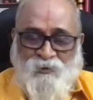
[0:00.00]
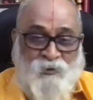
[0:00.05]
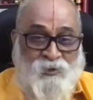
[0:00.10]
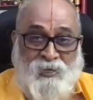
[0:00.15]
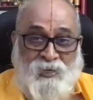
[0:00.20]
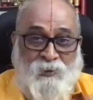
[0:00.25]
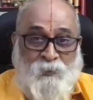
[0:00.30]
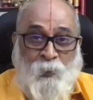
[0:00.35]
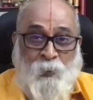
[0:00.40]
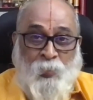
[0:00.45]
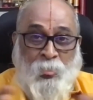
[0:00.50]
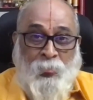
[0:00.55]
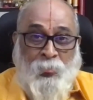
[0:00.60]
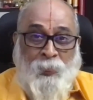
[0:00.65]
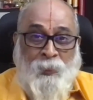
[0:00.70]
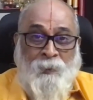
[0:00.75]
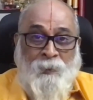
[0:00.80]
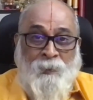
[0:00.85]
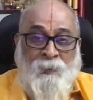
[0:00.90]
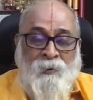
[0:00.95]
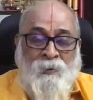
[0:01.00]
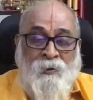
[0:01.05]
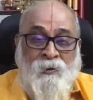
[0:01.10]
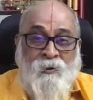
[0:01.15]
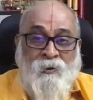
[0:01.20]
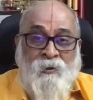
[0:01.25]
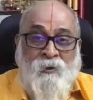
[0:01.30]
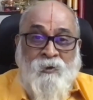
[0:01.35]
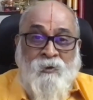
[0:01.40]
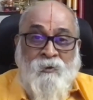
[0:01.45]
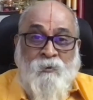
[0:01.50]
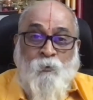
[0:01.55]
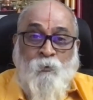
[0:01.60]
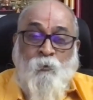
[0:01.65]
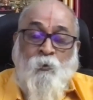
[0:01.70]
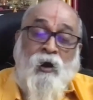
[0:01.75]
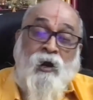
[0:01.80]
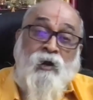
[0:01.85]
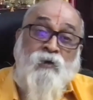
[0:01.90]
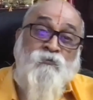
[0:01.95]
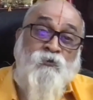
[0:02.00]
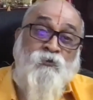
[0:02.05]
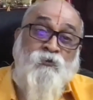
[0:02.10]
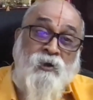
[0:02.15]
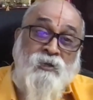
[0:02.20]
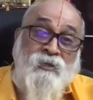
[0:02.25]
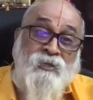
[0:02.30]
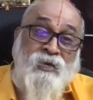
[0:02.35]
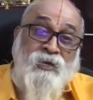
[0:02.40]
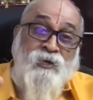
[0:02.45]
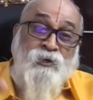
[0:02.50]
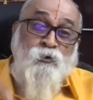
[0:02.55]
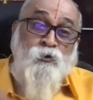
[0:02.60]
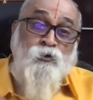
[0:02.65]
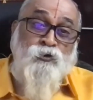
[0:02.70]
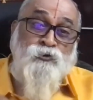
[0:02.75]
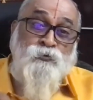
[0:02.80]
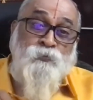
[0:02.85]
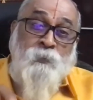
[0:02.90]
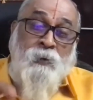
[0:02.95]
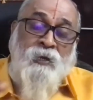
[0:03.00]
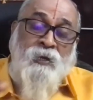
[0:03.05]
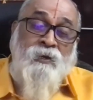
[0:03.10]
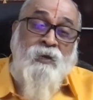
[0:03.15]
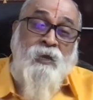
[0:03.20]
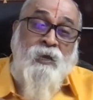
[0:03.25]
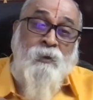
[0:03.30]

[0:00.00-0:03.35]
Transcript: Okay. What for they use my